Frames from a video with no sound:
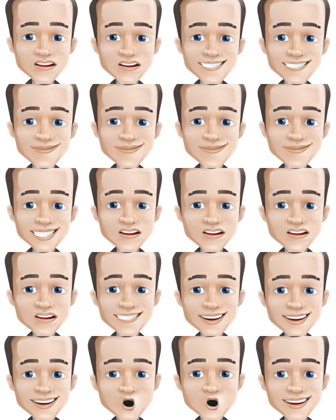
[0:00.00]
so there is
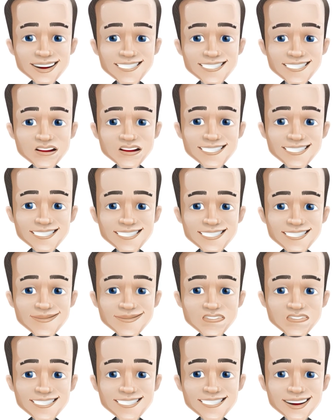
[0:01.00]
no consistent
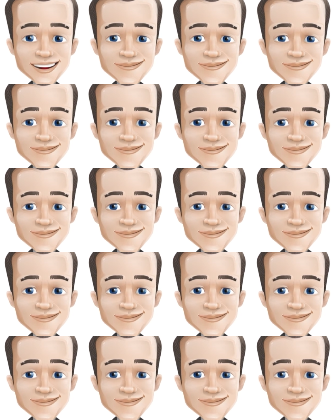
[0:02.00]
safe haven